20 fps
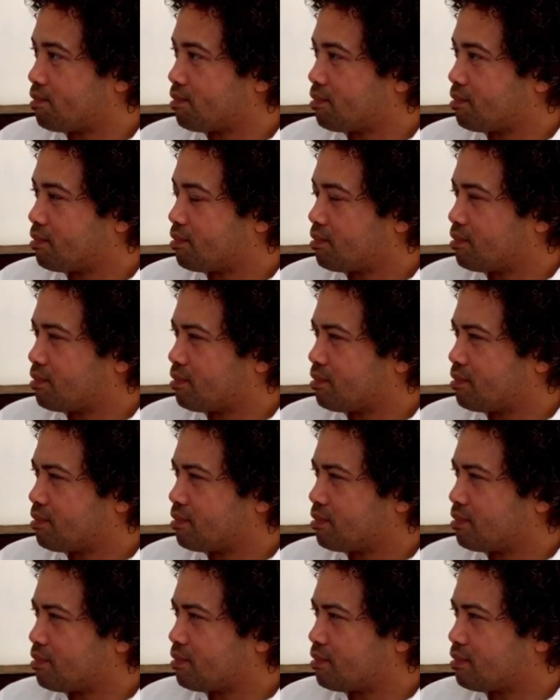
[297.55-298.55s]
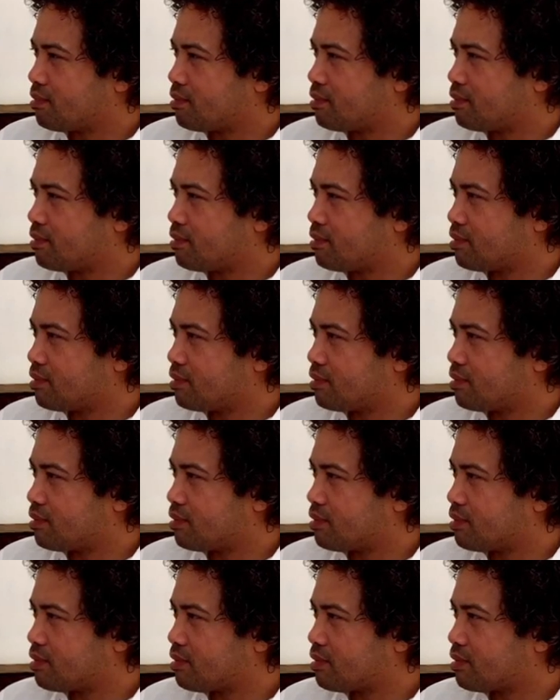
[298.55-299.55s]

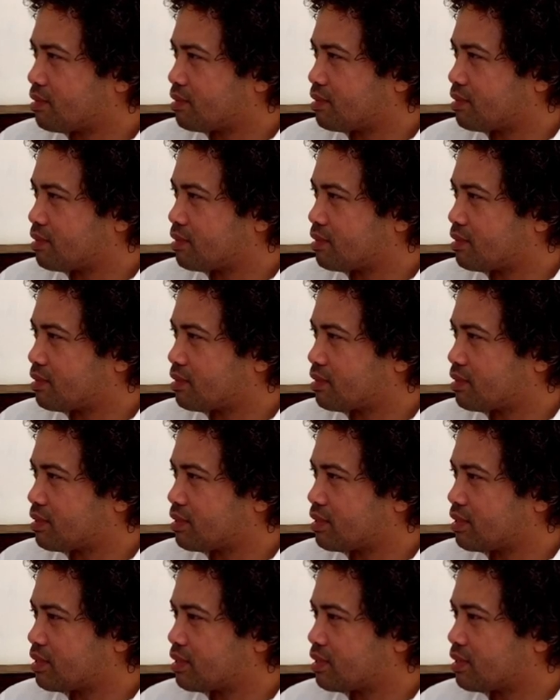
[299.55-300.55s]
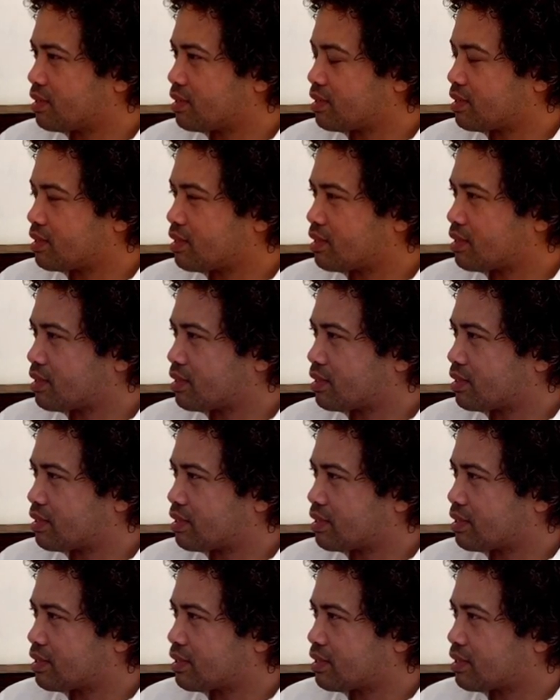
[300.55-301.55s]

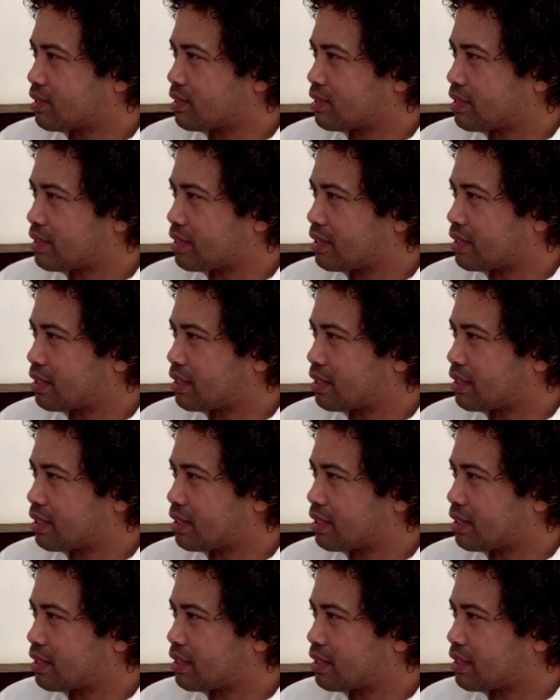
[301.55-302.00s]
The person shown says nothing.